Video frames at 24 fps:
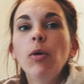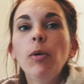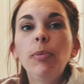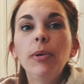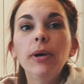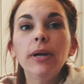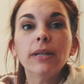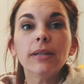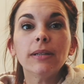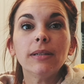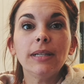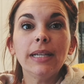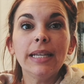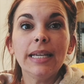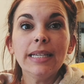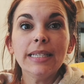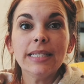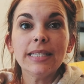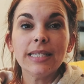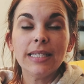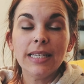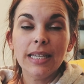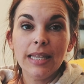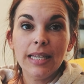will put
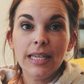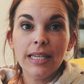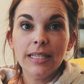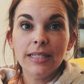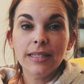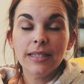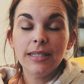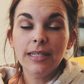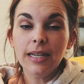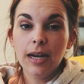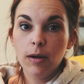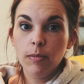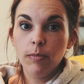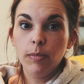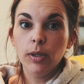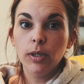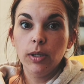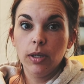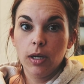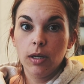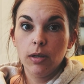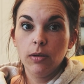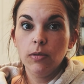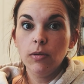links to these down
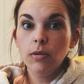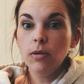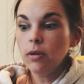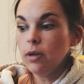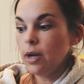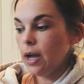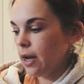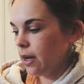below,